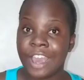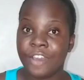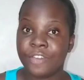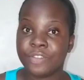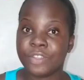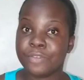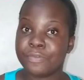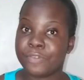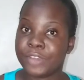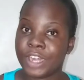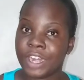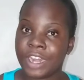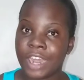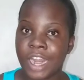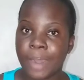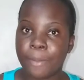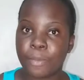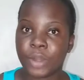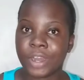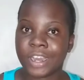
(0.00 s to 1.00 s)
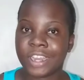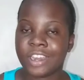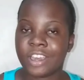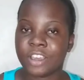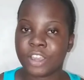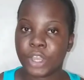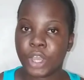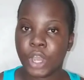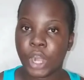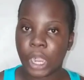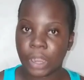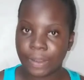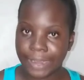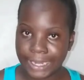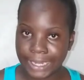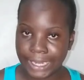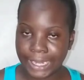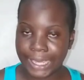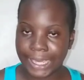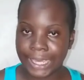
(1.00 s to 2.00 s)
The video that I'm working on
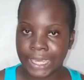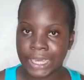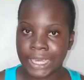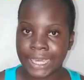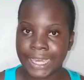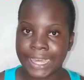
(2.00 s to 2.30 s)
currently